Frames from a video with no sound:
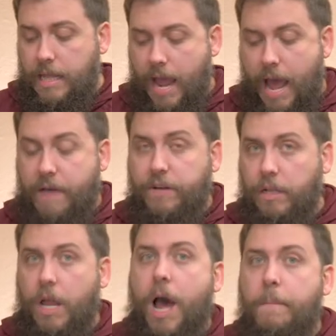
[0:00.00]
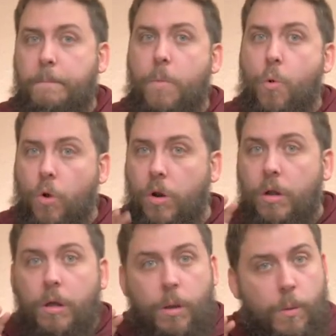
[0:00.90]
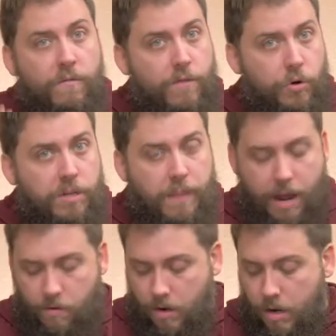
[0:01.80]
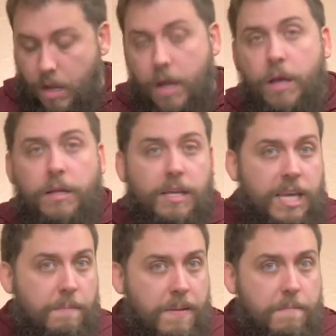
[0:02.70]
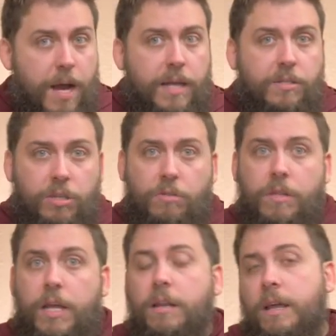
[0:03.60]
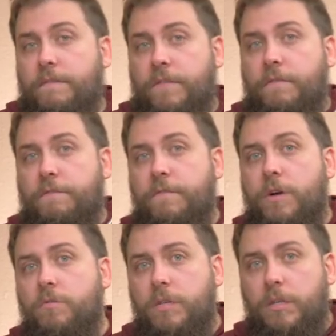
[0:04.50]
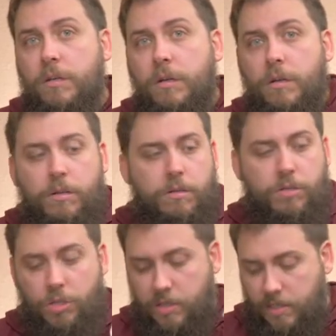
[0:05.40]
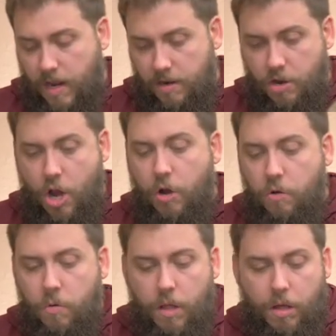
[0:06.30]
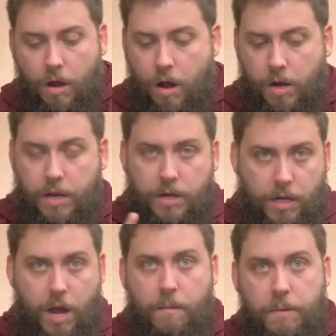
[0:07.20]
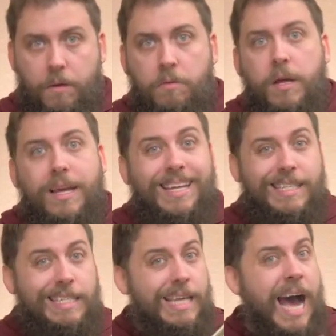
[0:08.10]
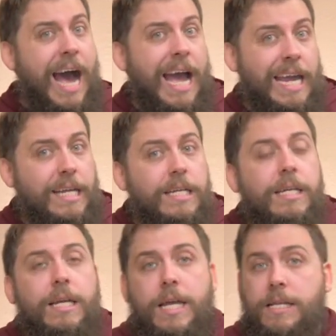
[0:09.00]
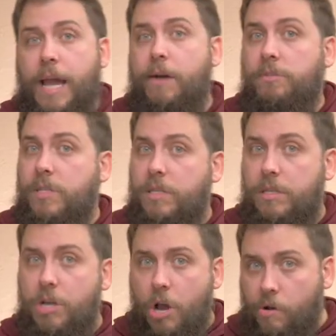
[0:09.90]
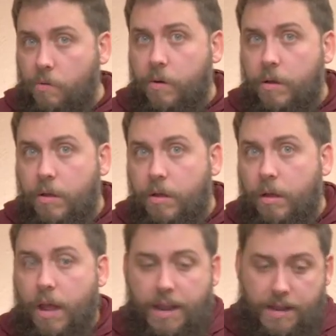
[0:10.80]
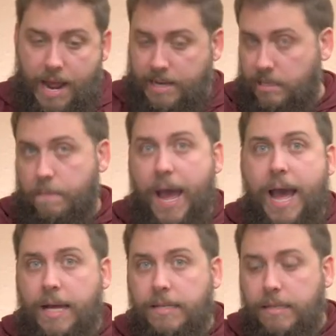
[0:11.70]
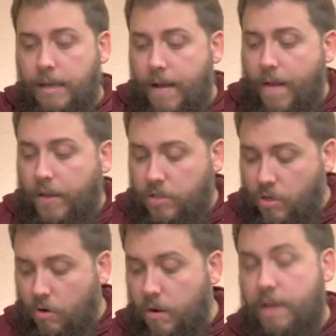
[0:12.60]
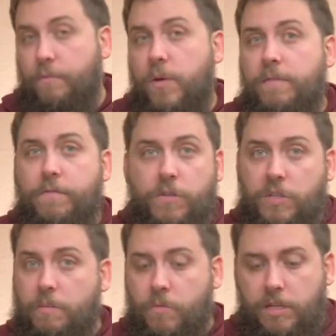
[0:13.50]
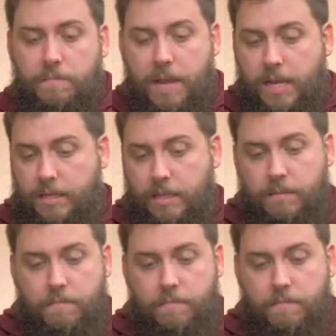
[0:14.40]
they have a lot more voting power. Keep in mind, too, that if the vote to say no on a combo is tied, it counts as a no, and it has to pass. So if we, for some reason, make it to